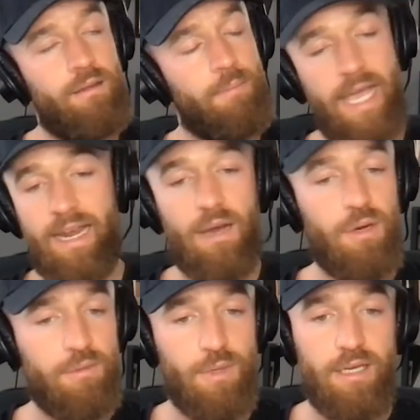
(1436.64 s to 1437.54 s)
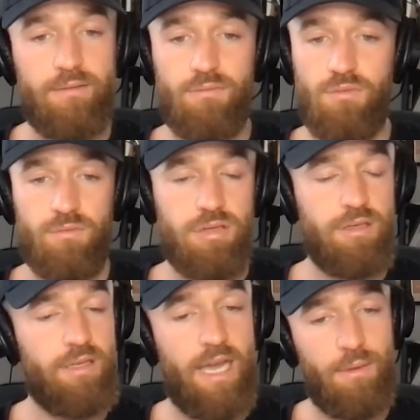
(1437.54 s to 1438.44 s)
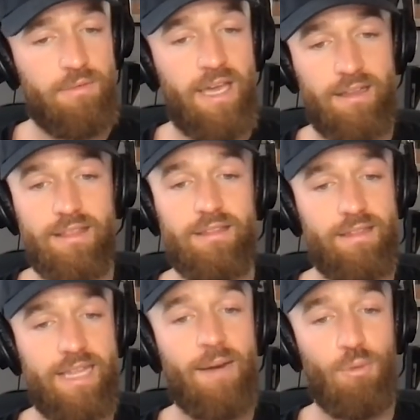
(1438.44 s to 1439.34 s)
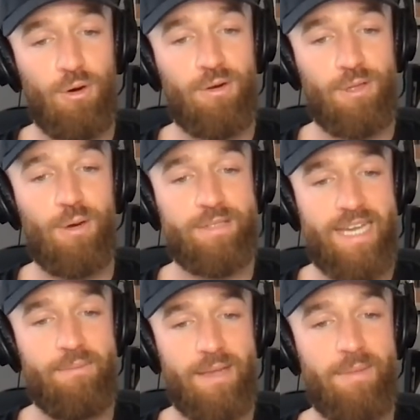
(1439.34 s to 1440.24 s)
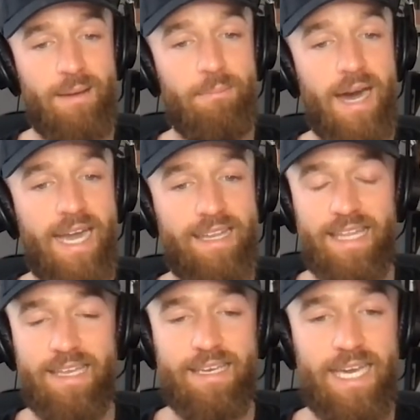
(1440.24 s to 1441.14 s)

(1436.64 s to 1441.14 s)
man, I would have had a lot more alone time in my mind than